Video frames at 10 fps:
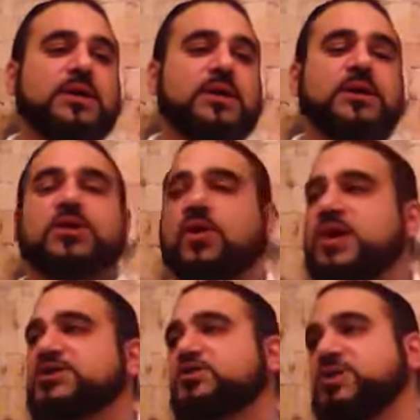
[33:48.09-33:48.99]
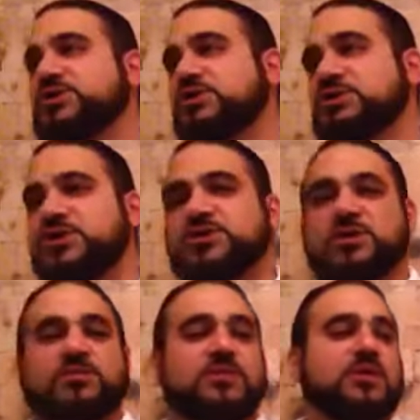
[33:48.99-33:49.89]
In the Torah's judicial
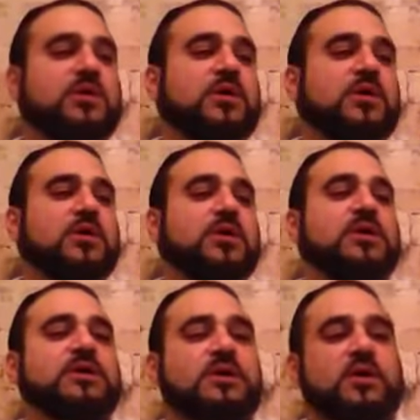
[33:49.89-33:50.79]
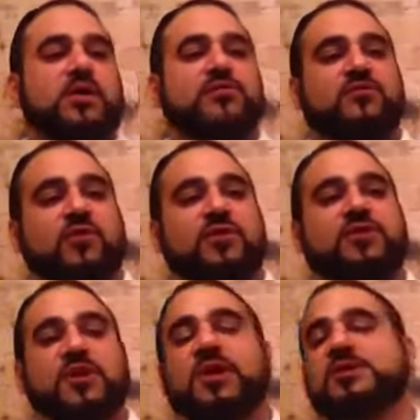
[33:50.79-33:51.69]
system, there are 4
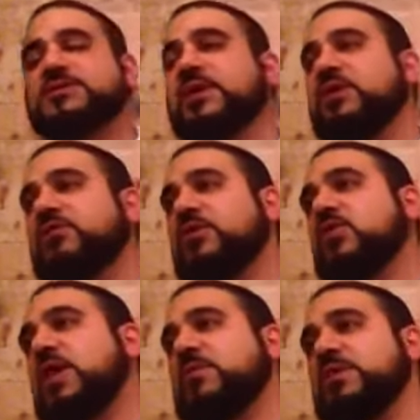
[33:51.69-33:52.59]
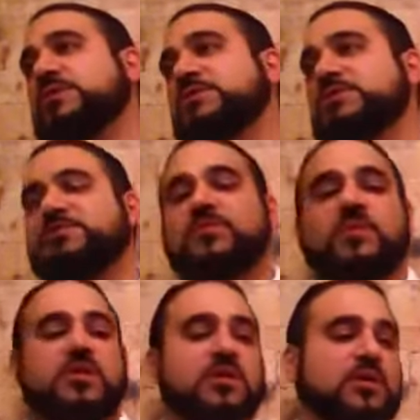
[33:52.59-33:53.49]
things that are requirements.
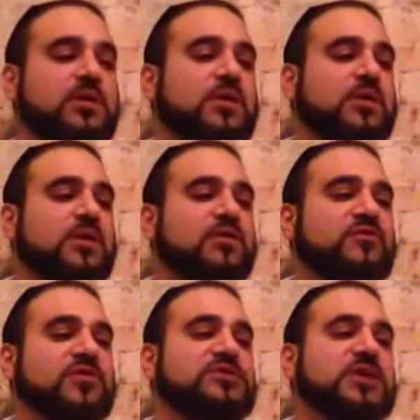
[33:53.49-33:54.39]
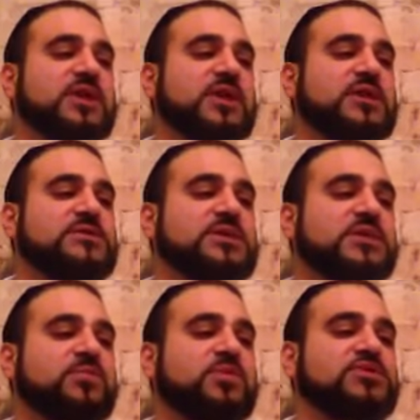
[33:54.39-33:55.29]
First thing is that
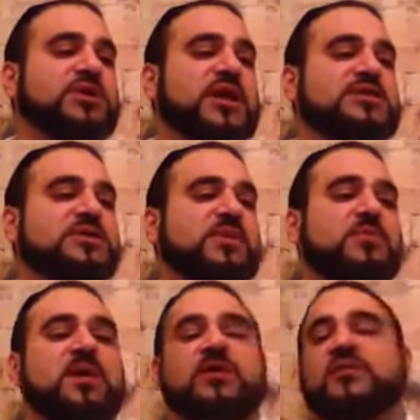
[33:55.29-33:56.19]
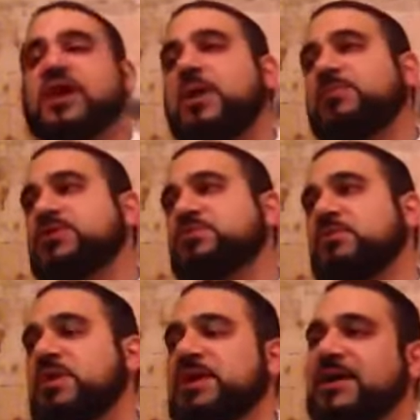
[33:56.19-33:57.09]
the person has to be a man of
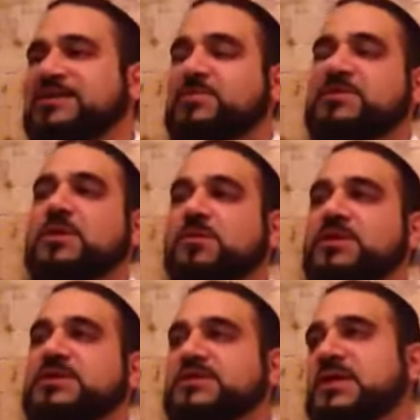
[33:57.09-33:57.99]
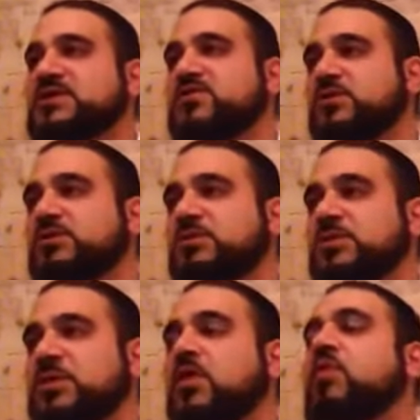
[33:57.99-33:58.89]
accomplishment, meaning he has to be somebody successful.
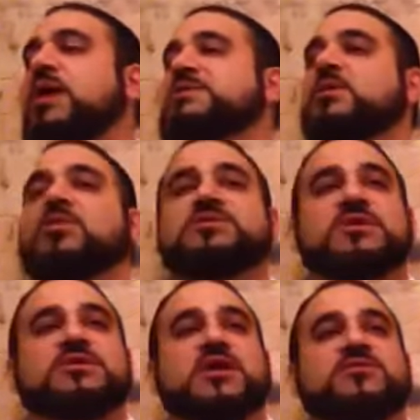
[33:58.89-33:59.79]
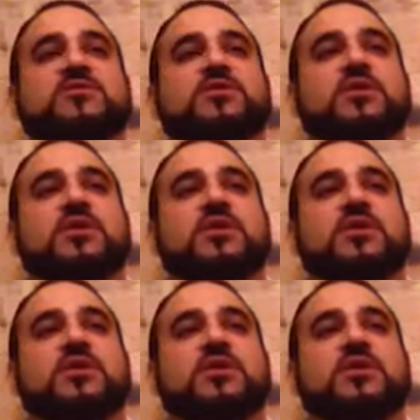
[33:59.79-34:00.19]
Why someone successful?